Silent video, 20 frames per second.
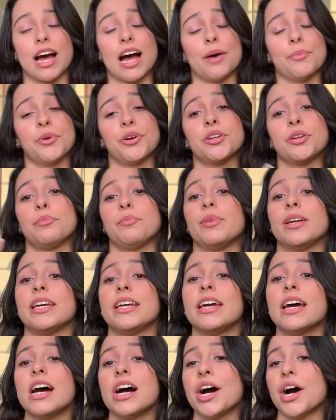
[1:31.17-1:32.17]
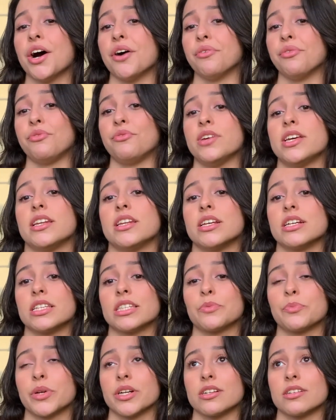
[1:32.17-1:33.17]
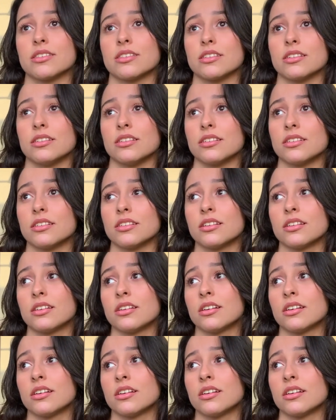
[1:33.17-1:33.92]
I'm gonna be a fitness person.